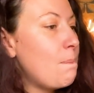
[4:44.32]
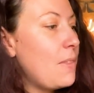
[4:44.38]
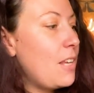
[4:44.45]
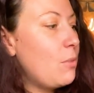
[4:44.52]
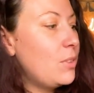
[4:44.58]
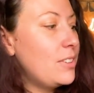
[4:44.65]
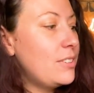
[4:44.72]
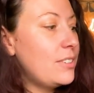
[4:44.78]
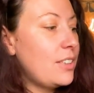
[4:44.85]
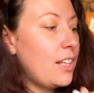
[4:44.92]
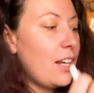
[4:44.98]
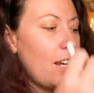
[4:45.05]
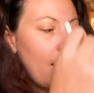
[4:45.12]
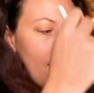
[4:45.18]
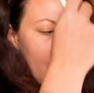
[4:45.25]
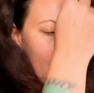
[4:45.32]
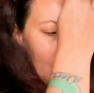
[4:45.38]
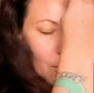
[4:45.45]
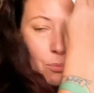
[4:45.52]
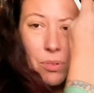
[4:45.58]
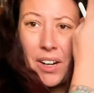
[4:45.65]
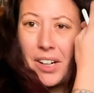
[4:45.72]
it was, I
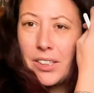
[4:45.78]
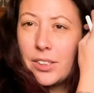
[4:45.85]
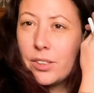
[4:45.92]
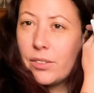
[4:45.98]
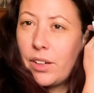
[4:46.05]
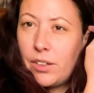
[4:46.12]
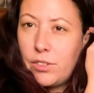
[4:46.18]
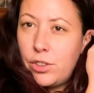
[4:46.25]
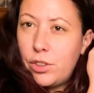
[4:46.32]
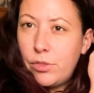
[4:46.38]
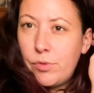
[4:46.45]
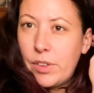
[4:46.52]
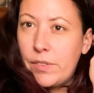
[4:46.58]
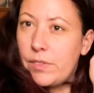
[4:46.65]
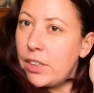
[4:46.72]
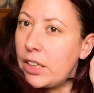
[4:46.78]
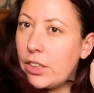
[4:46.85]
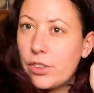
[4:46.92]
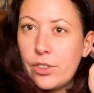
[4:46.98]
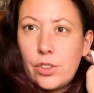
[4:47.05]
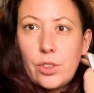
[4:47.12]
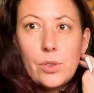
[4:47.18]
think, priced around
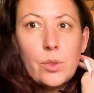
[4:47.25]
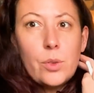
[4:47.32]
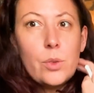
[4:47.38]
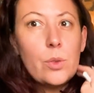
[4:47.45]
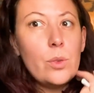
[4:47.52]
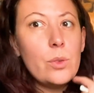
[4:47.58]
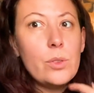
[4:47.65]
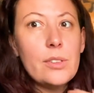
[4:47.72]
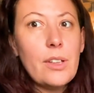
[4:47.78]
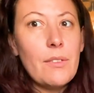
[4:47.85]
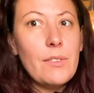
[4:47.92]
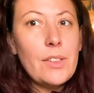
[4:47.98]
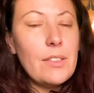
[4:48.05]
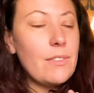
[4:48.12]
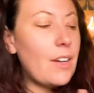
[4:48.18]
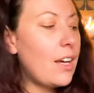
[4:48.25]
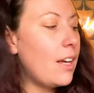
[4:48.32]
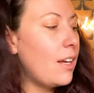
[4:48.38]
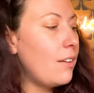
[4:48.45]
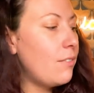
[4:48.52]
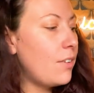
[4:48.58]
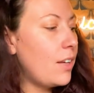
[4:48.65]
$250 or
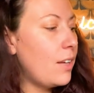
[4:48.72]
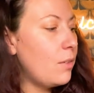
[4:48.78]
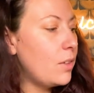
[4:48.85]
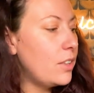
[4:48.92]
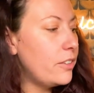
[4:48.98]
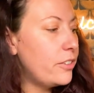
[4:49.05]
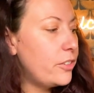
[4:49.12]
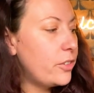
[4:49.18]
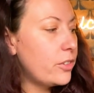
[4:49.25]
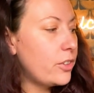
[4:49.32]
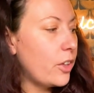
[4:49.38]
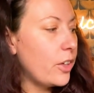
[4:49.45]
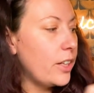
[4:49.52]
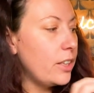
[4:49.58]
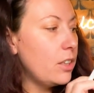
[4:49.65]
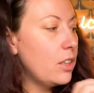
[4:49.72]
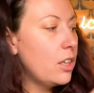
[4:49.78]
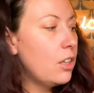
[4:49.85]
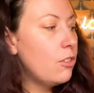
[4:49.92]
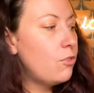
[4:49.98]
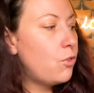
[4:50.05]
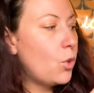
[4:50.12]
$275. It was, sorry,
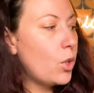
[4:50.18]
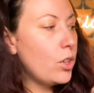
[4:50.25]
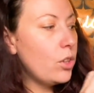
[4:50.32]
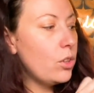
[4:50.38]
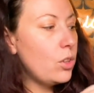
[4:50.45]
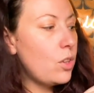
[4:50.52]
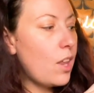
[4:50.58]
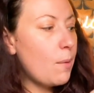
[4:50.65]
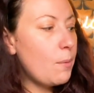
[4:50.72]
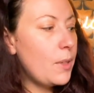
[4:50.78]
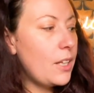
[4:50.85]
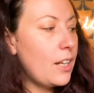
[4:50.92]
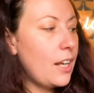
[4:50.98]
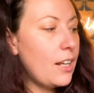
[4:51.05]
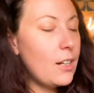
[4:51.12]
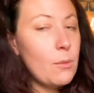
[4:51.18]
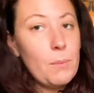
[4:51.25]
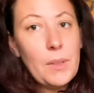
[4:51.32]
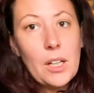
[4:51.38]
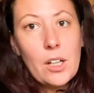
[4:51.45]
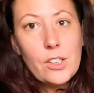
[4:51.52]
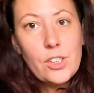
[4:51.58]
4 Lululemon and a
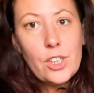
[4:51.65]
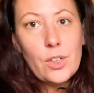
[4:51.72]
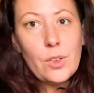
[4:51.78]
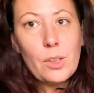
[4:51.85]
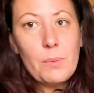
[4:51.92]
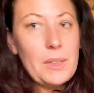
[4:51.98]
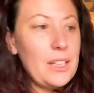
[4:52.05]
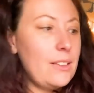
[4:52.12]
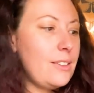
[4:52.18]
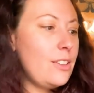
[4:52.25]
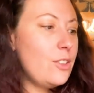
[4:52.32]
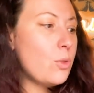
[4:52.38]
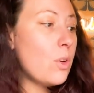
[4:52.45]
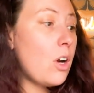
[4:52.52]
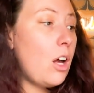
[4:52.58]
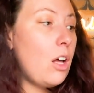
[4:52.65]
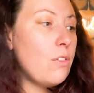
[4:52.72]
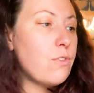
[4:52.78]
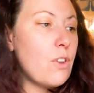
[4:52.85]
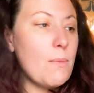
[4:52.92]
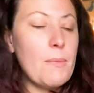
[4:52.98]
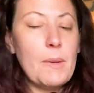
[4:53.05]
Beyond Yoga piece. These were all
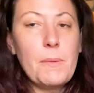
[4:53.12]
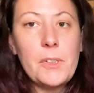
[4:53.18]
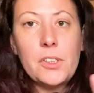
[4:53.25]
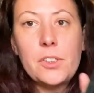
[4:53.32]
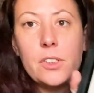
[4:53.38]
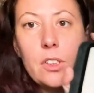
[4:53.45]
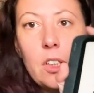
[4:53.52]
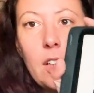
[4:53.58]
from my personal